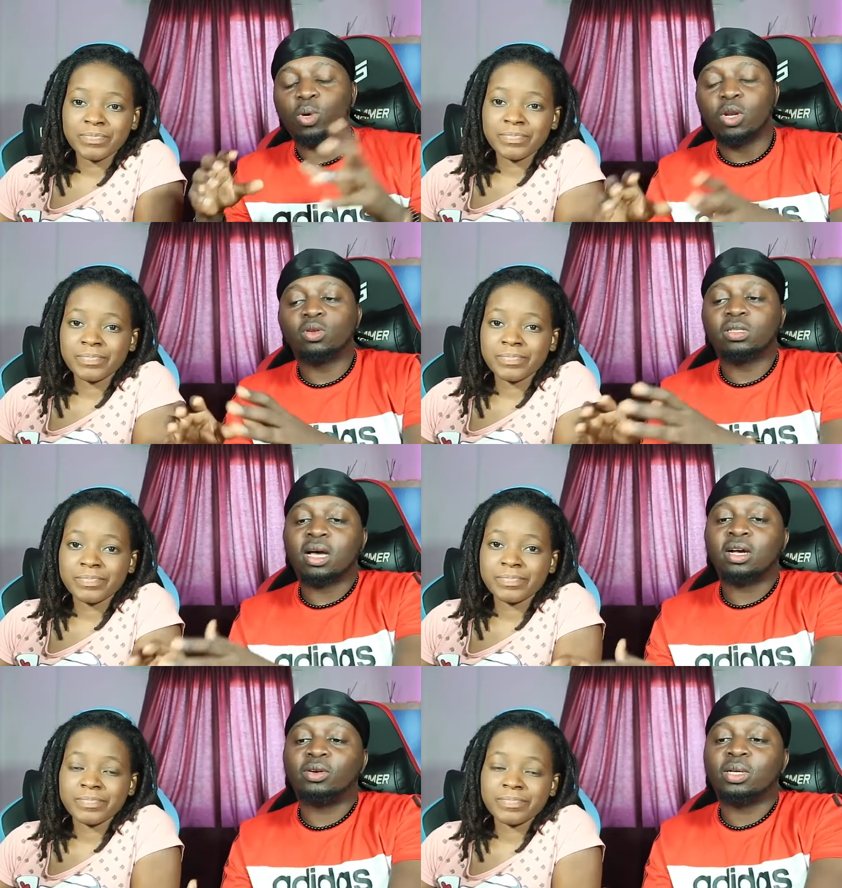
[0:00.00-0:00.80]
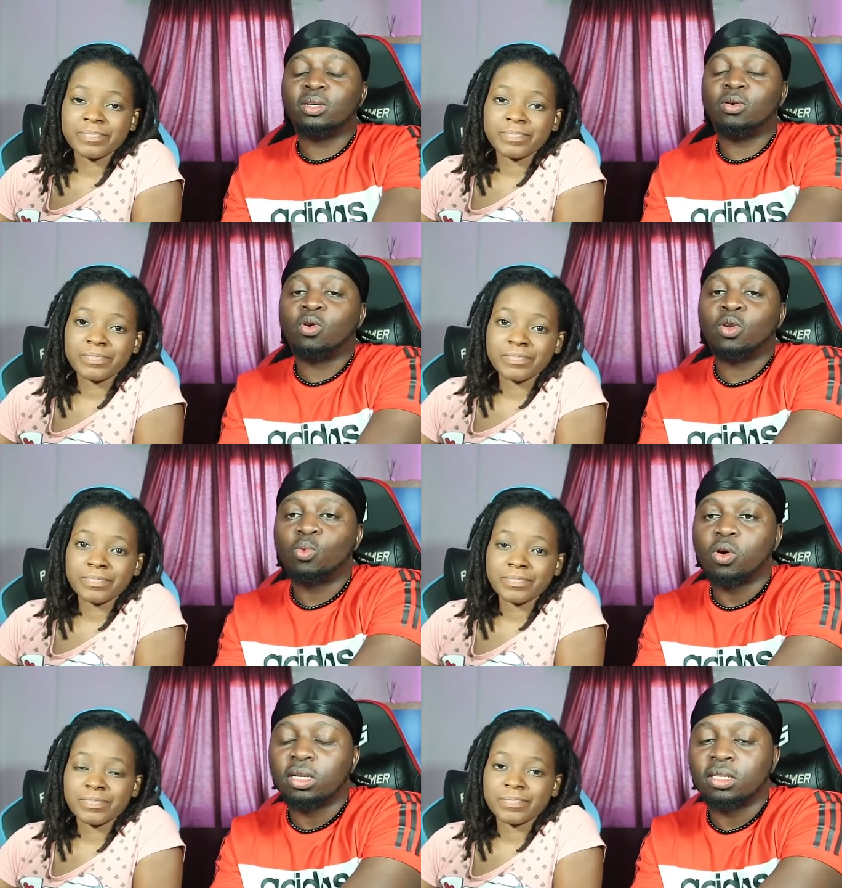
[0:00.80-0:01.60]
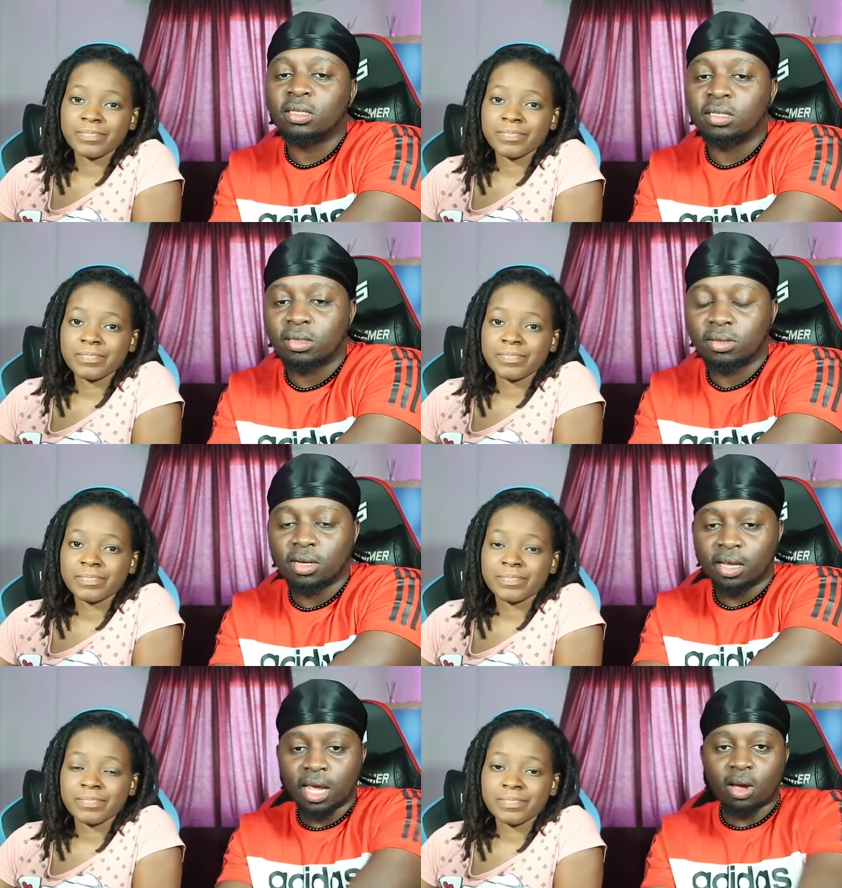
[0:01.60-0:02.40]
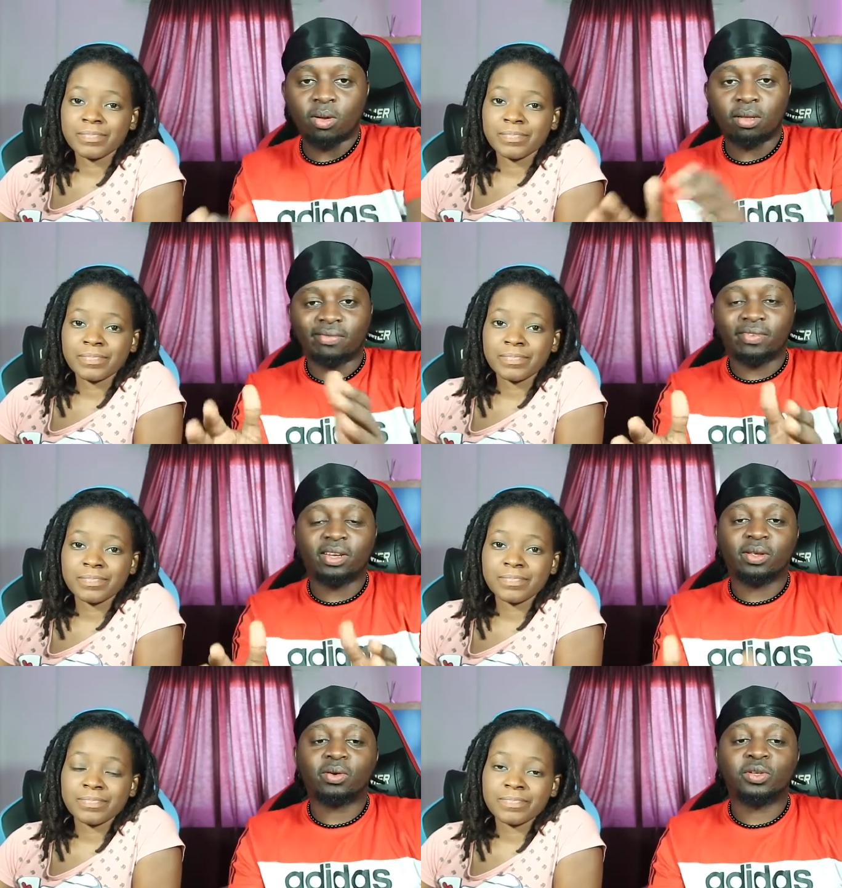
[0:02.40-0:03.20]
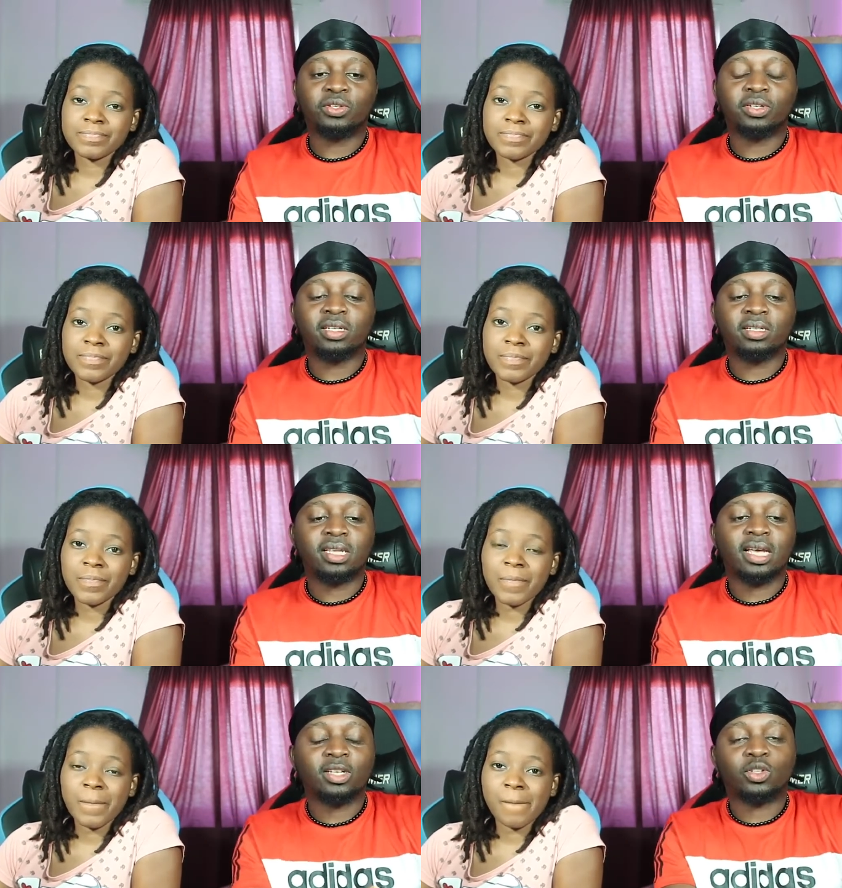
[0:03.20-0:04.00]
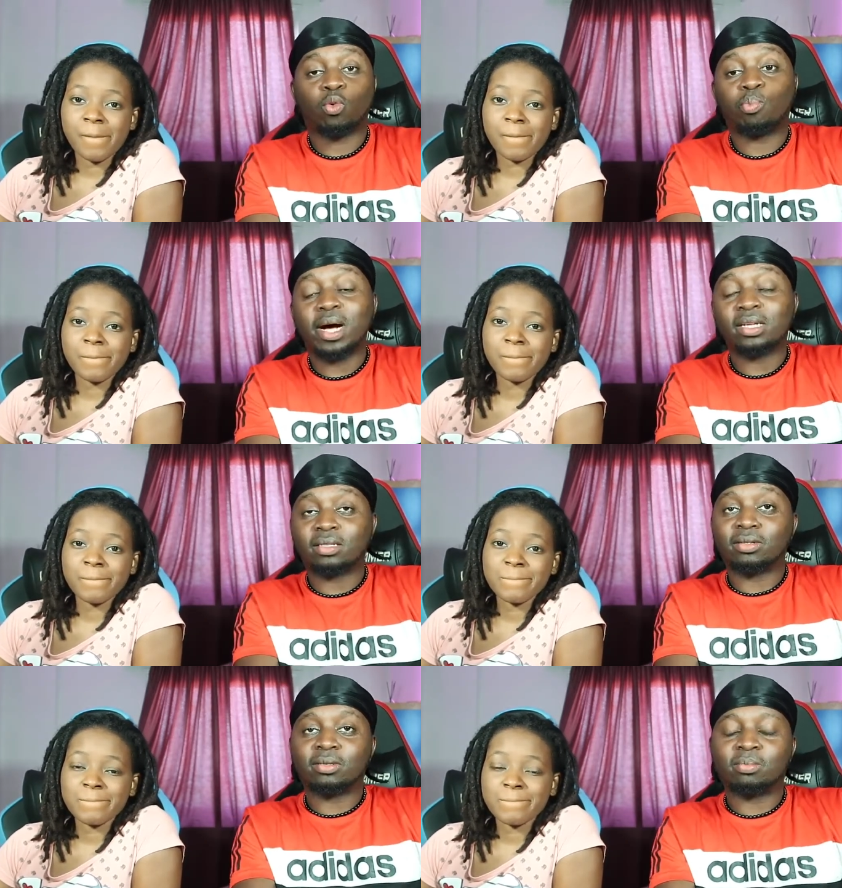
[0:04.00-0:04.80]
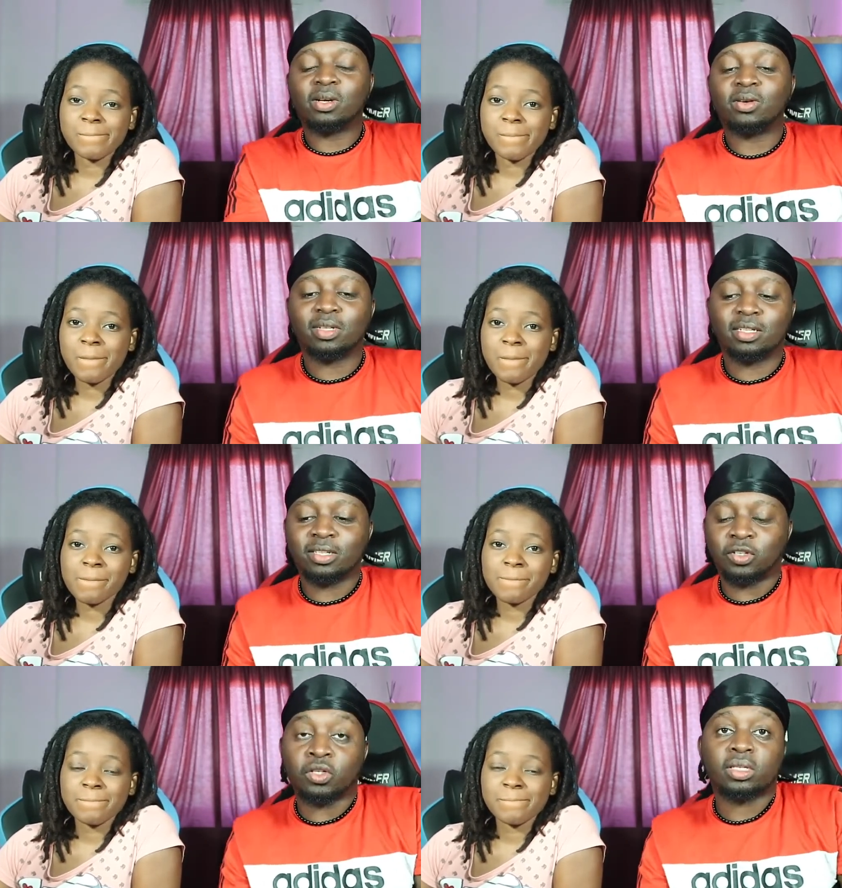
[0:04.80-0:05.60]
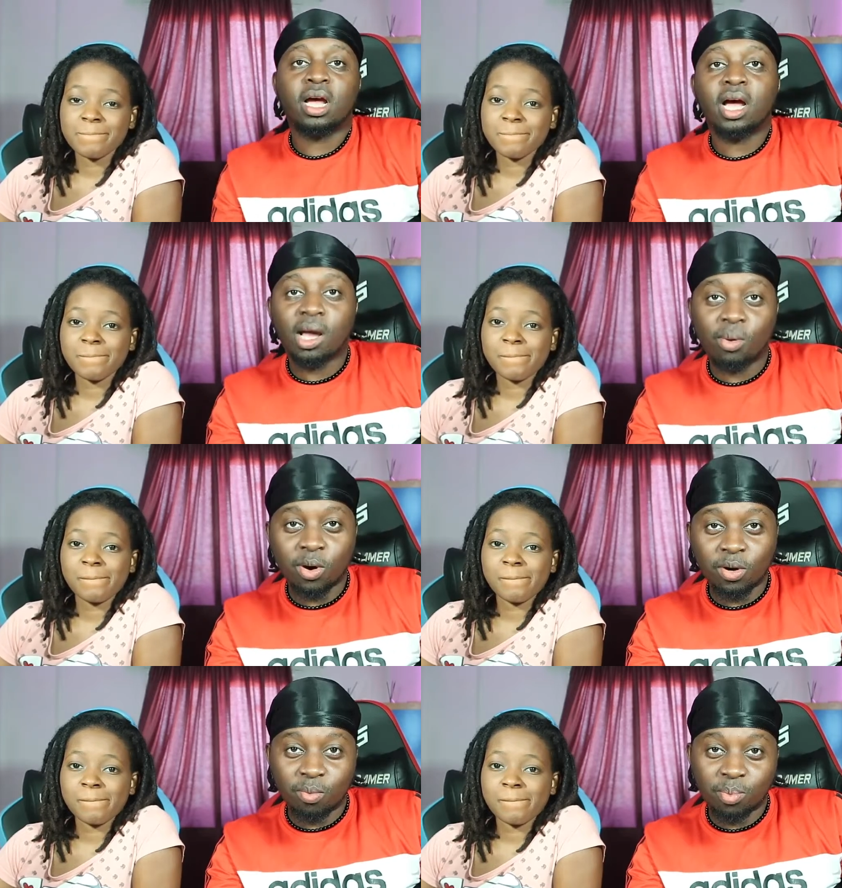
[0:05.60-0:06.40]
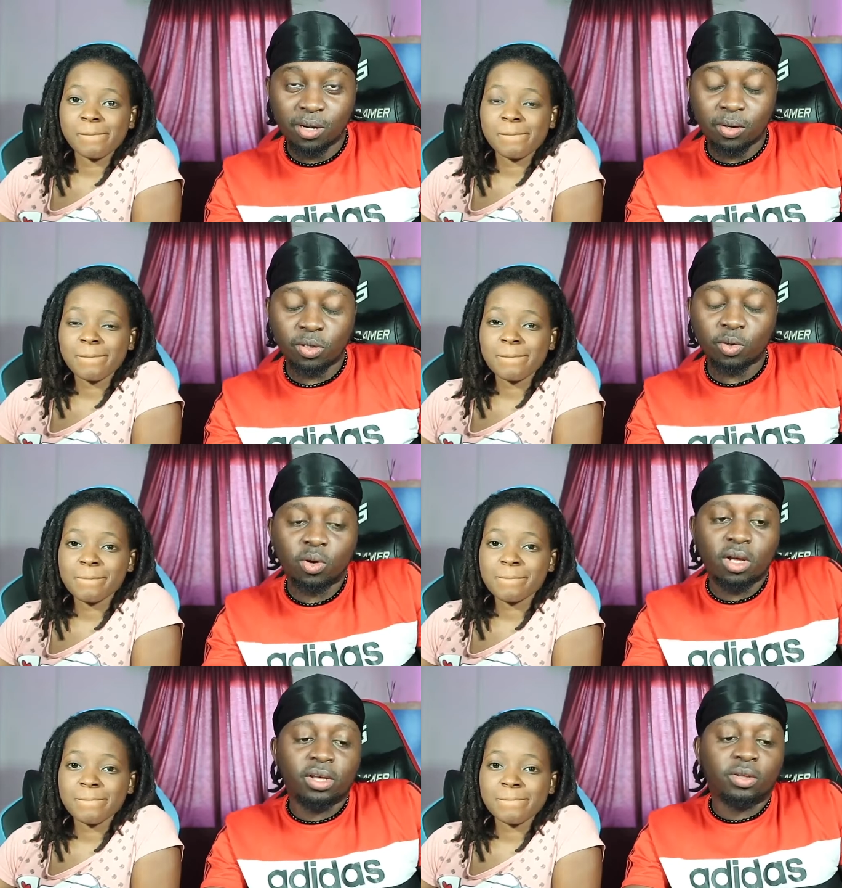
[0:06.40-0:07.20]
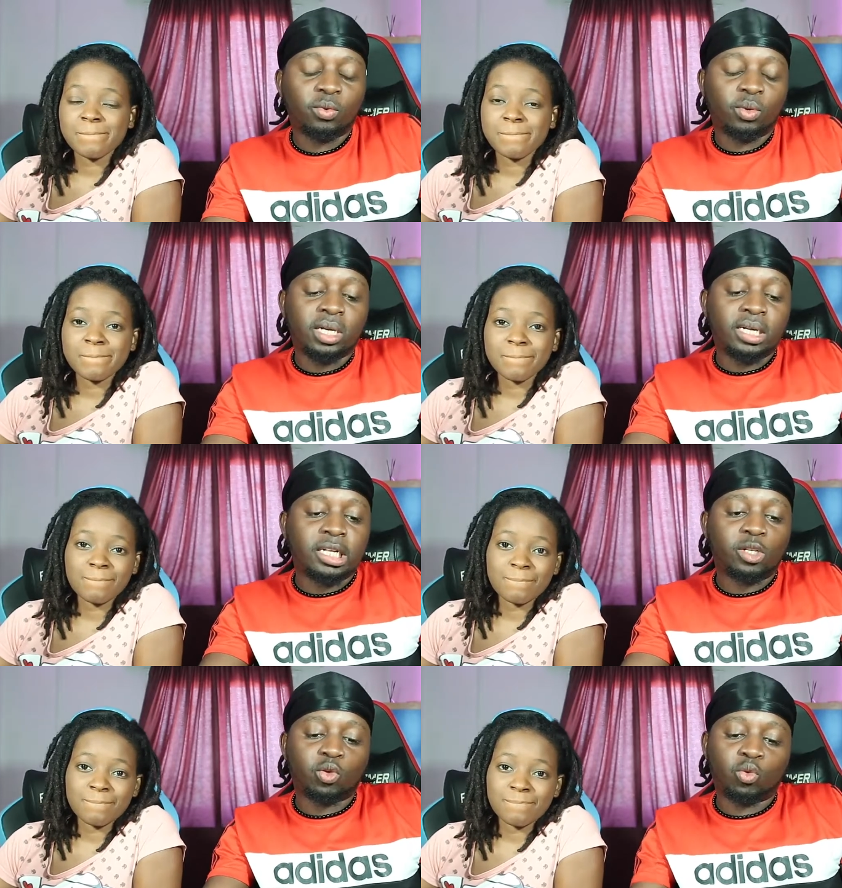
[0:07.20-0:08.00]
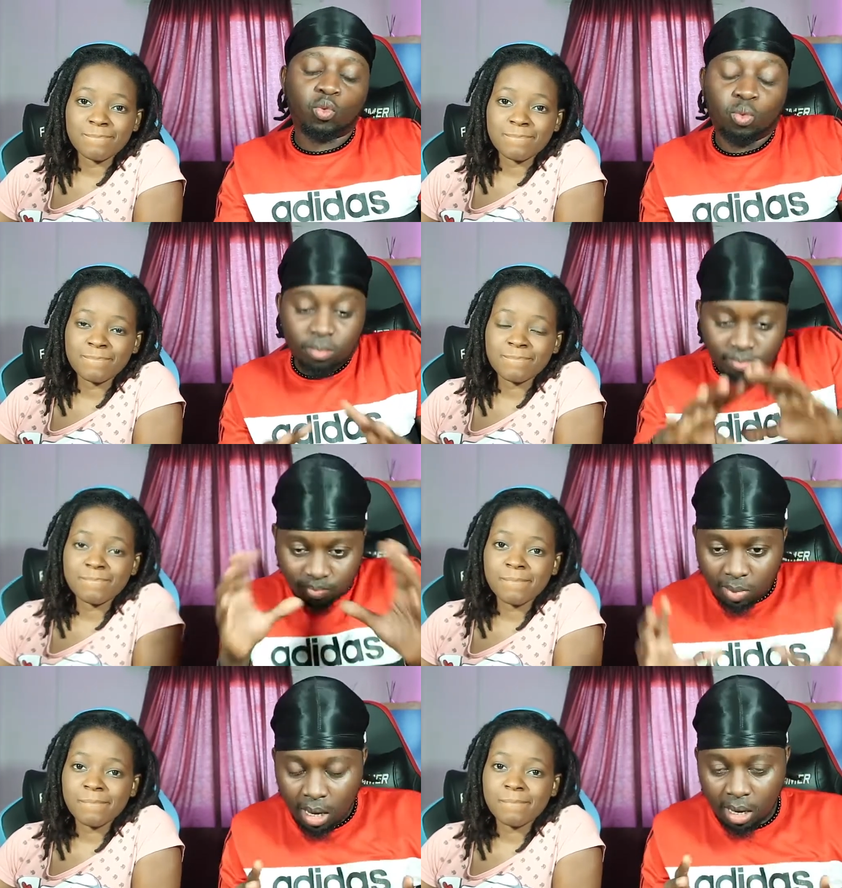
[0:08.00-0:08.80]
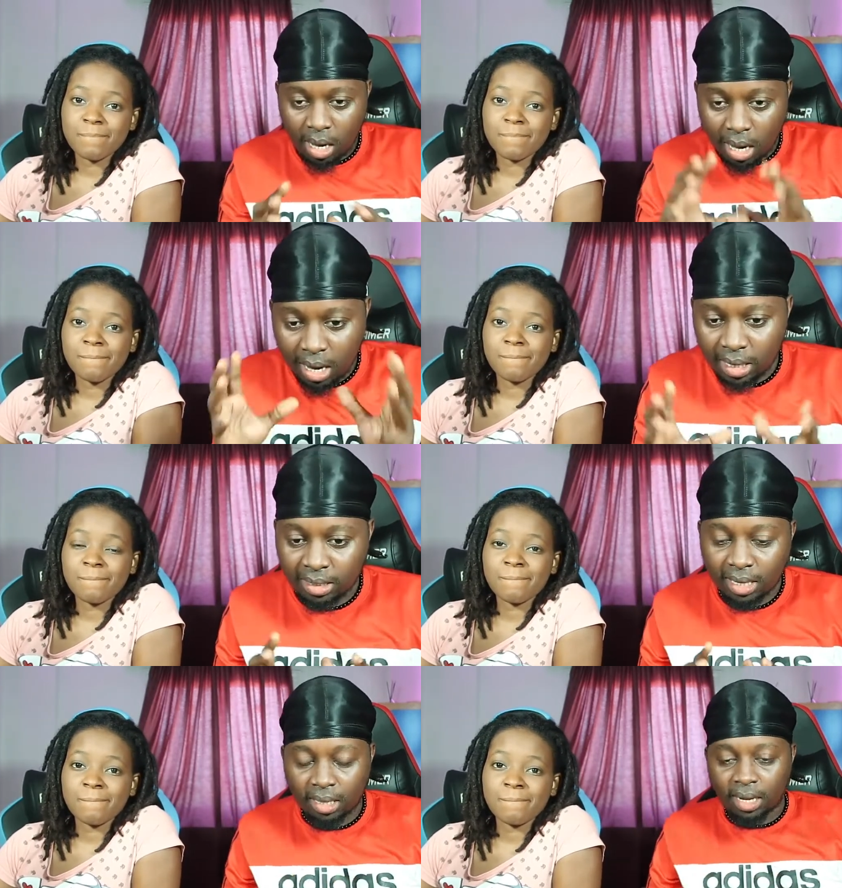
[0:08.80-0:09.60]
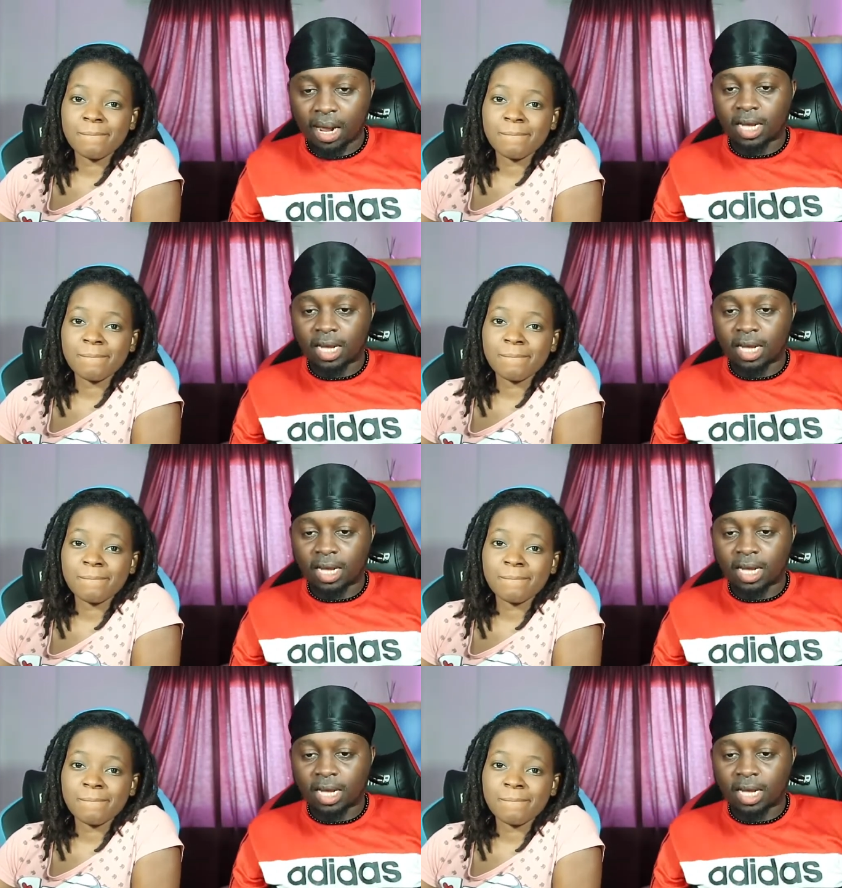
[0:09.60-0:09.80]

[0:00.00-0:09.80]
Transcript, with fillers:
Speaker 1: we don't agree on what is here on the video, you shouldn't take it so personal, because this is just our own opinion. So you really need to understand that